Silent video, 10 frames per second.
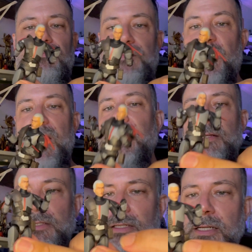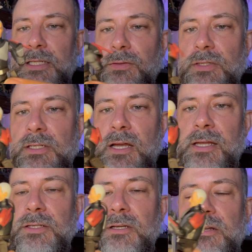thing that sticks at the side.
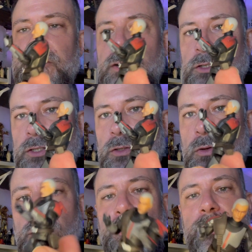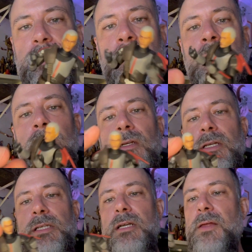He's got a functional holster.
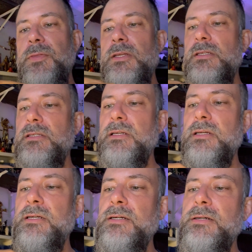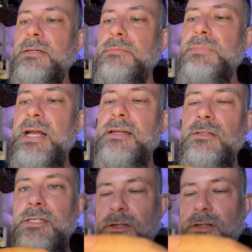He's got this bandolier